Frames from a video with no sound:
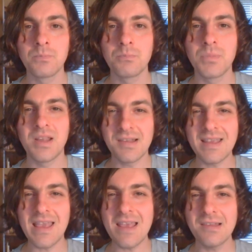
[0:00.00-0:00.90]
But as I
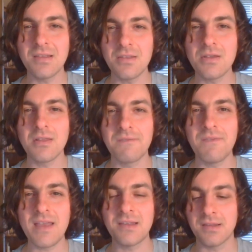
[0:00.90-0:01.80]
gazed at the other
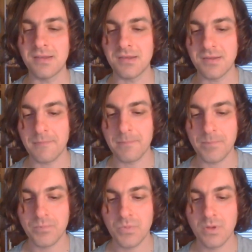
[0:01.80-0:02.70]
faces,
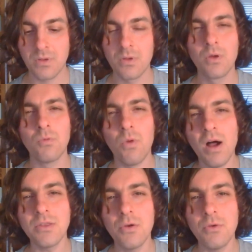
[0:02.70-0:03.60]
what
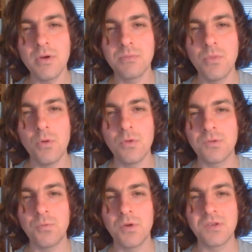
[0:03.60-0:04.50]
I noted
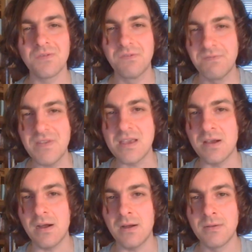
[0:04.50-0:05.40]
most wasn't
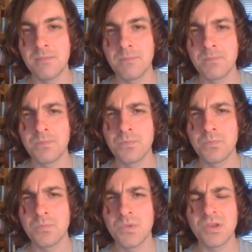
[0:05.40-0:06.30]
fear,
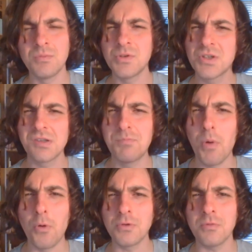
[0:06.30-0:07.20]
so much as
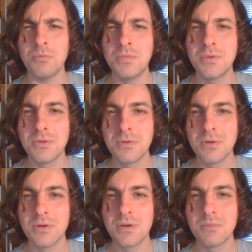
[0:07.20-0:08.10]
boredom.
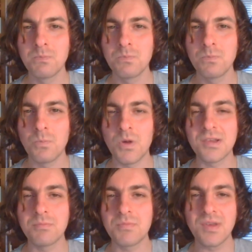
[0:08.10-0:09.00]

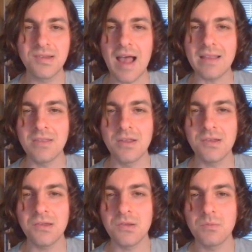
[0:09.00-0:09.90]
Wasn't
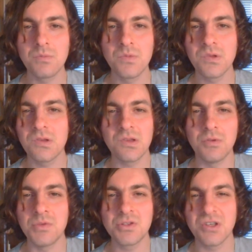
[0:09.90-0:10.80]
sadness, so
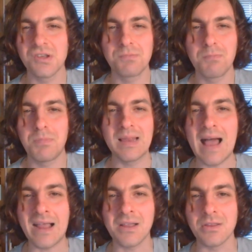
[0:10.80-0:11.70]
much as
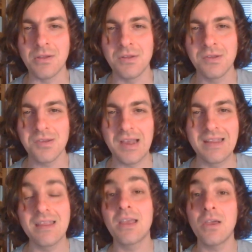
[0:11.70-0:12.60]
blankness. And
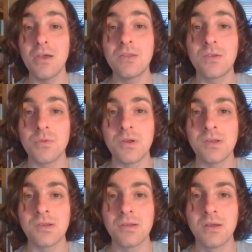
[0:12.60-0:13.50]
it occurred to
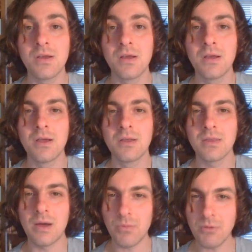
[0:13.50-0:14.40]
us
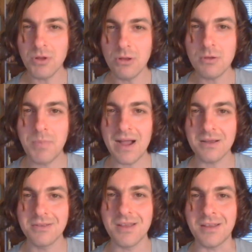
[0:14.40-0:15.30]
that we would look back
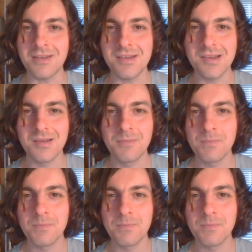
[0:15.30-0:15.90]
on this